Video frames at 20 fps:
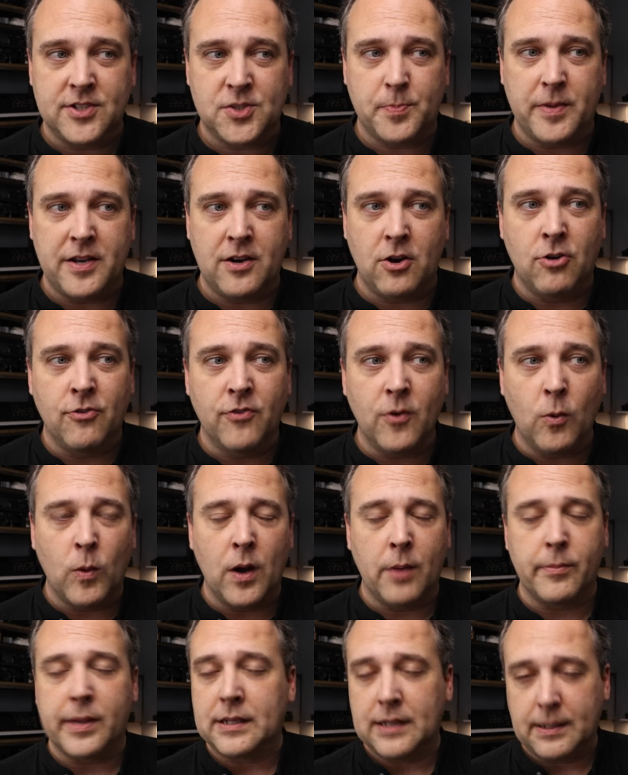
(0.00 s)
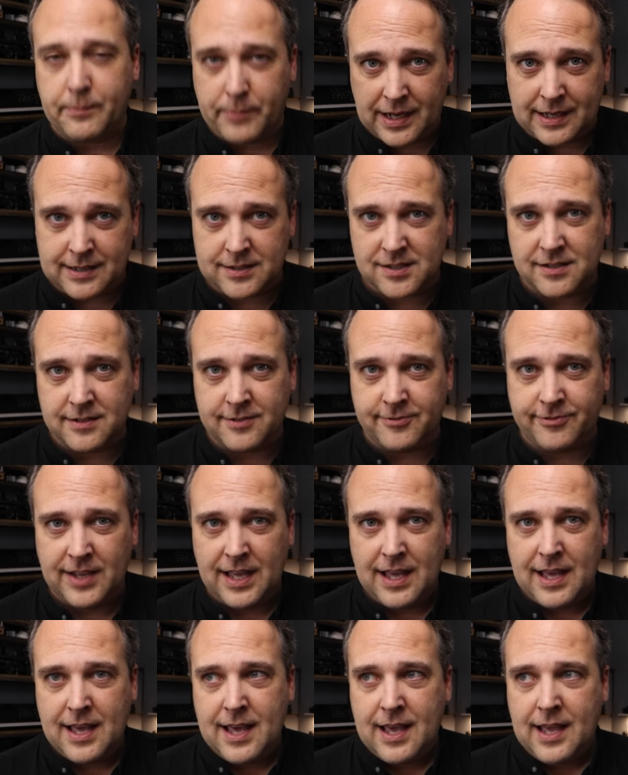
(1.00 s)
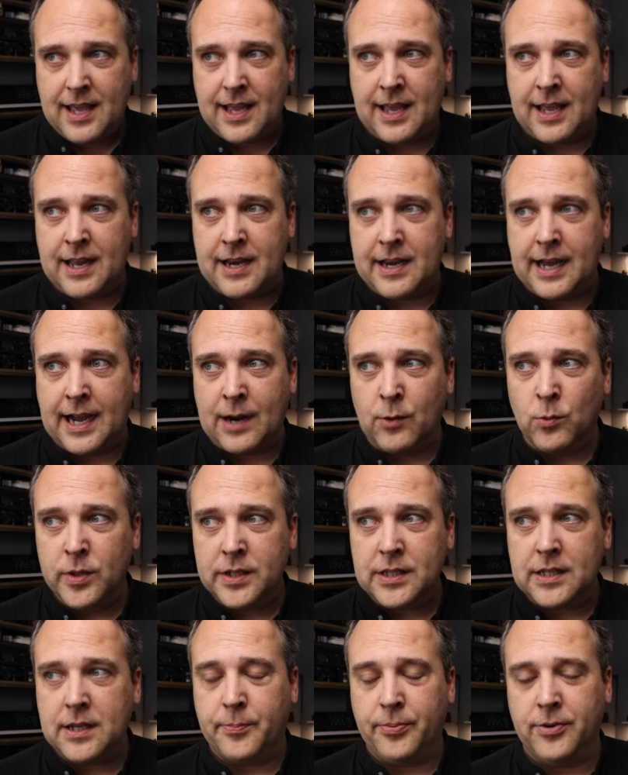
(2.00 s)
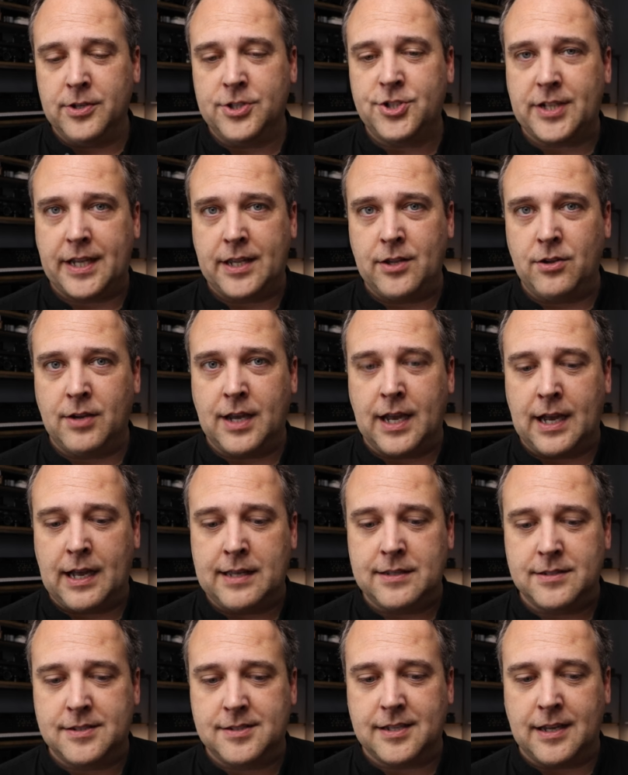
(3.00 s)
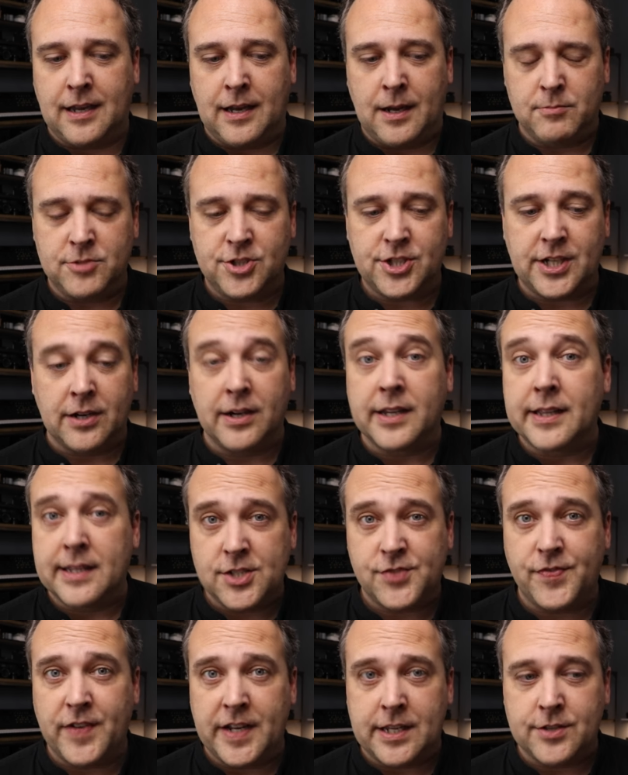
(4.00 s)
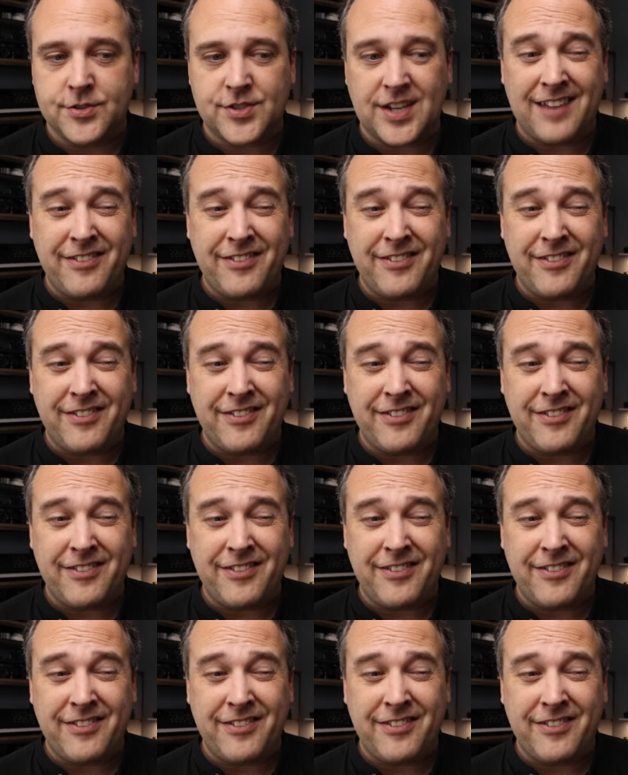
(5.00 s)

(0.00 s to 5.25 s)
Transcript: It's been overwhelmingly positive, and I really appreciate you guys um, sharing these videos.